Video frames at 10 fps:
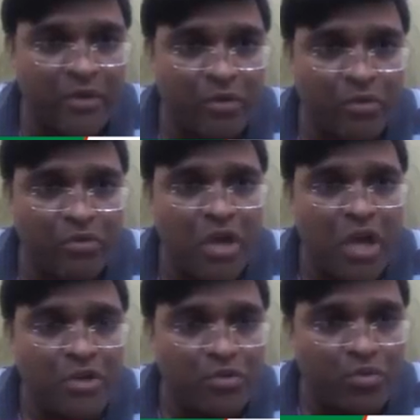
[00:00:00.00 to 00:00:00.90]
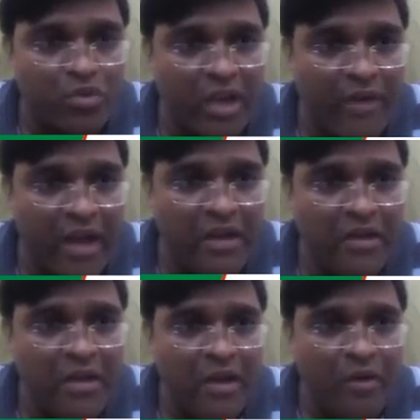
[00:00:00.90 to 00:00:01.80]
You just write a by 2
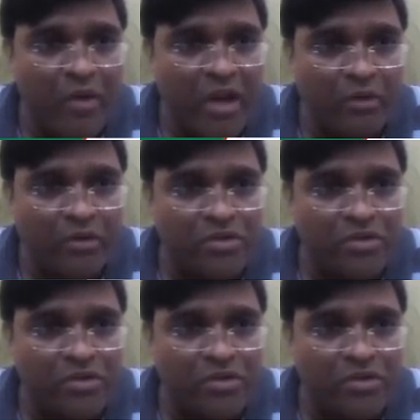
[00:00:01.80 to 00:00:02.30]
minus a square